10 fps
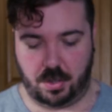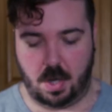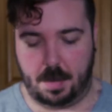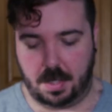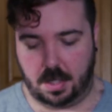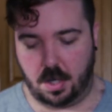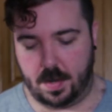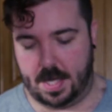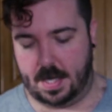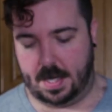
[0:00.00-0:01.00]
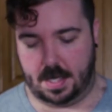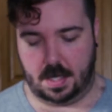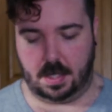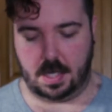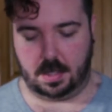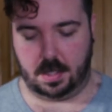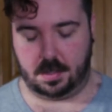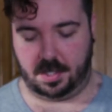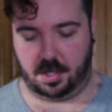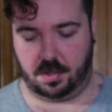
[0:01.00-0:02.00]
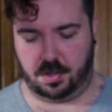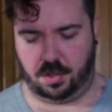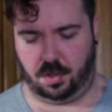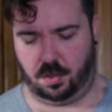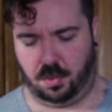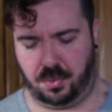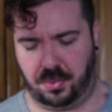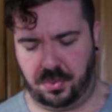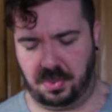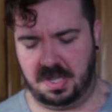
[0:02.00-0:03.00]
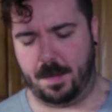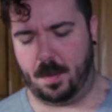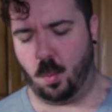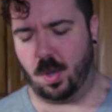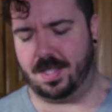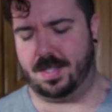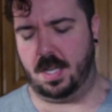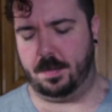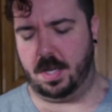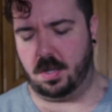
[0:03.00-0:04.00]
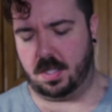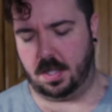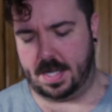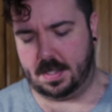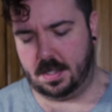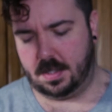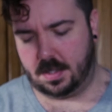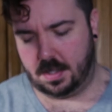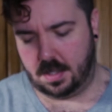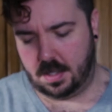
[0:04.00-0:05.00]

So I'm gonna go ahead and cut this into maybe 1 centimeter slices.